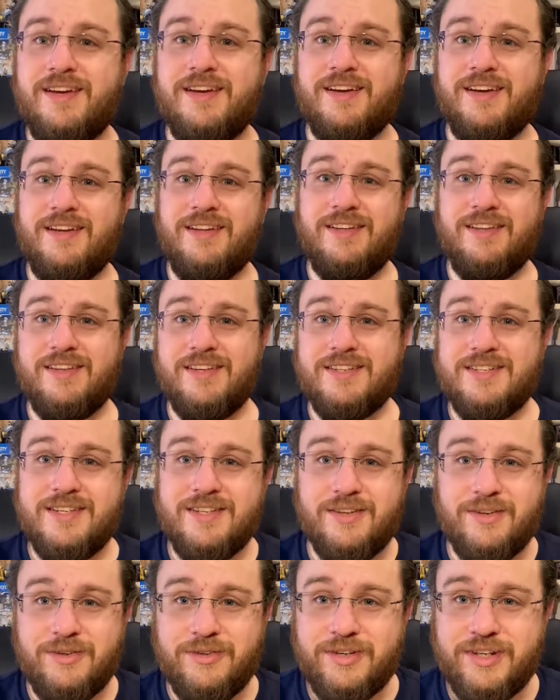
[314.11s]
and that's
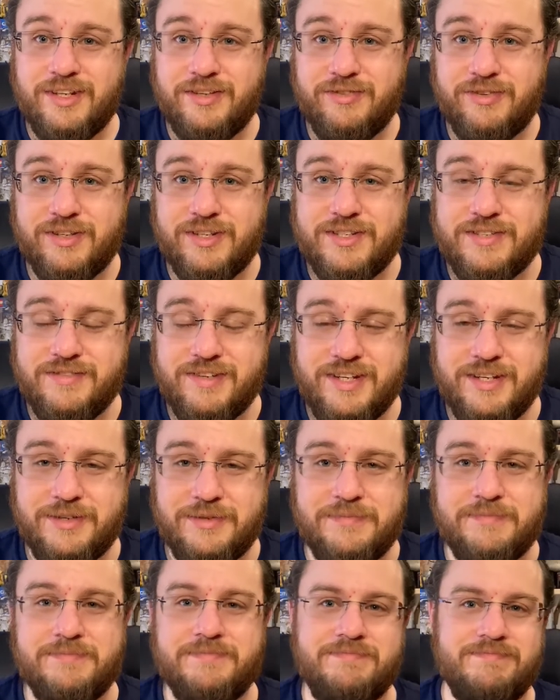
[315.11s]
it already for this
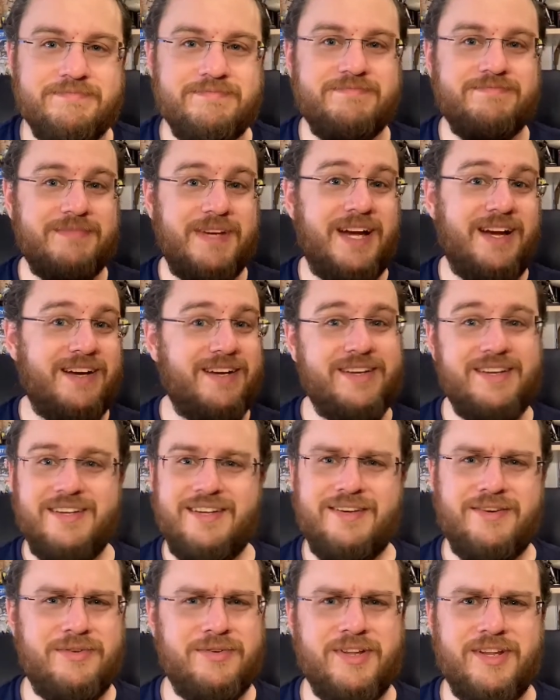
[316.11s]
video.
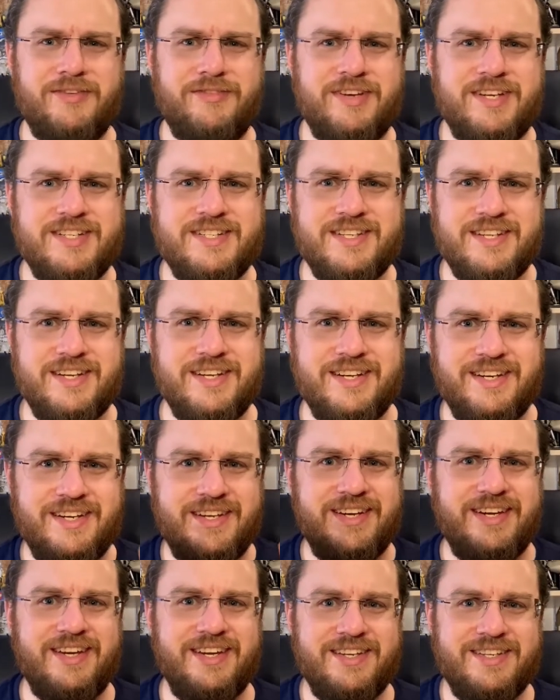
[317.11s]
Really fast,
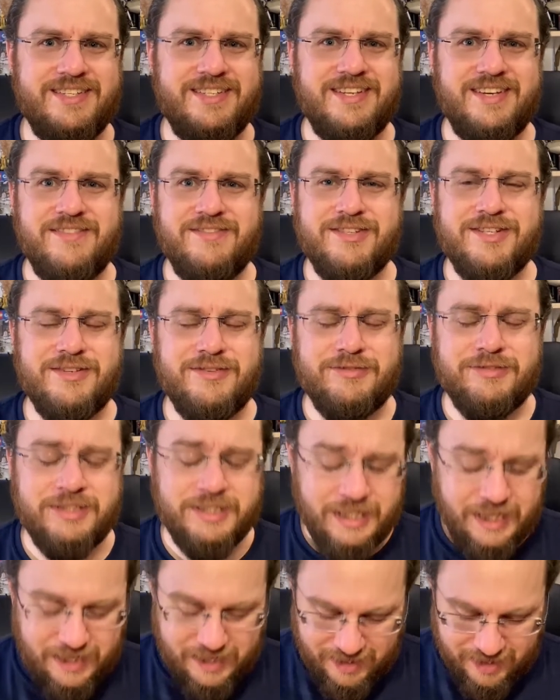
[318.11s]
as ever so
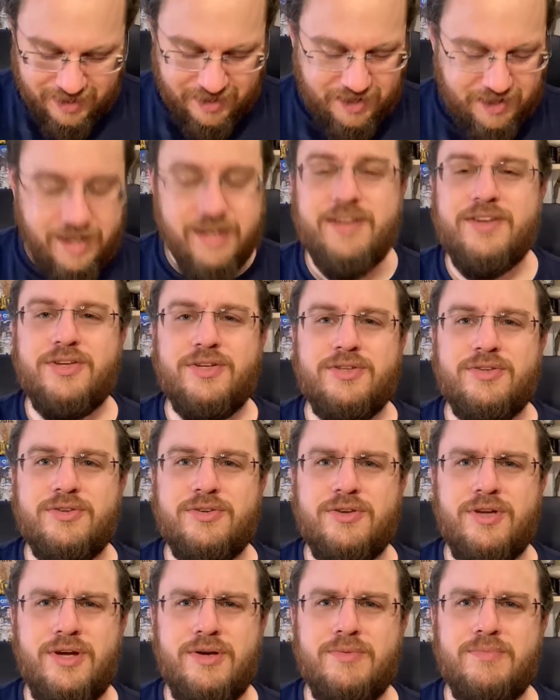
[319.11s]
often. And
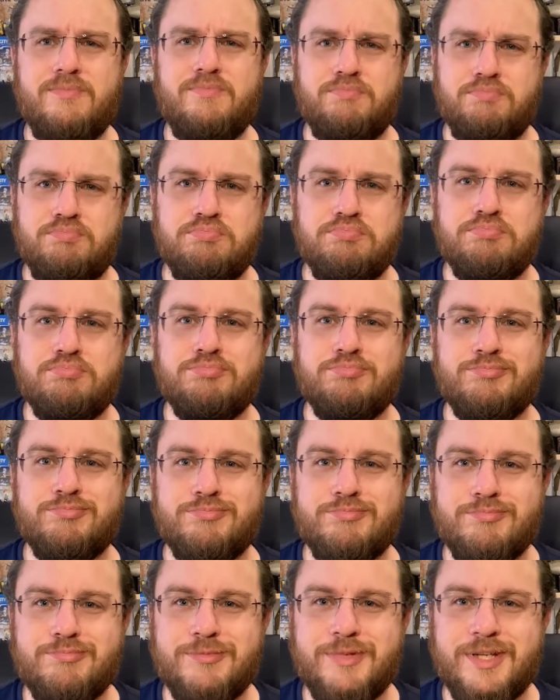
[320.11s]
yeah,
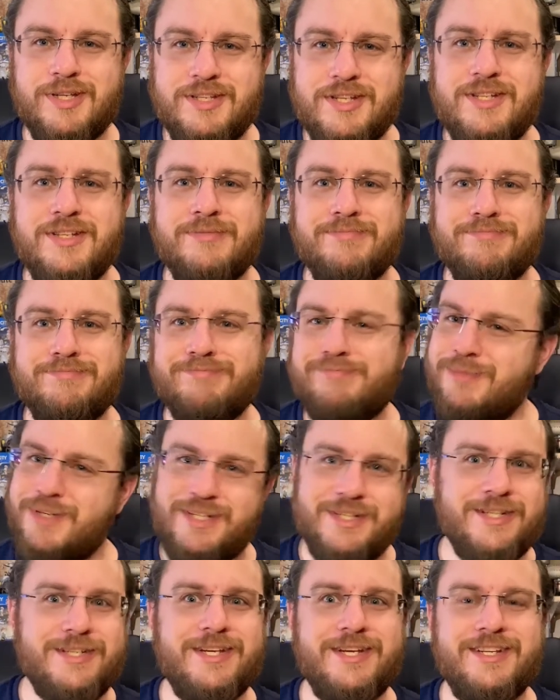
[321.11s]
that's it.
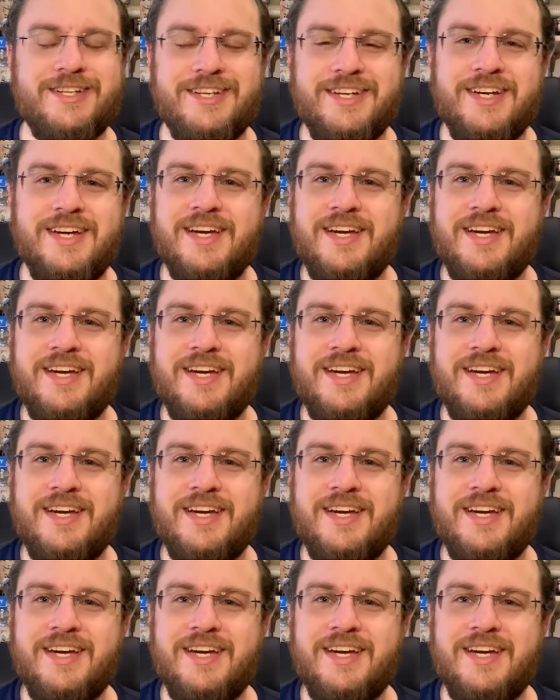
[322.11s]
As I said,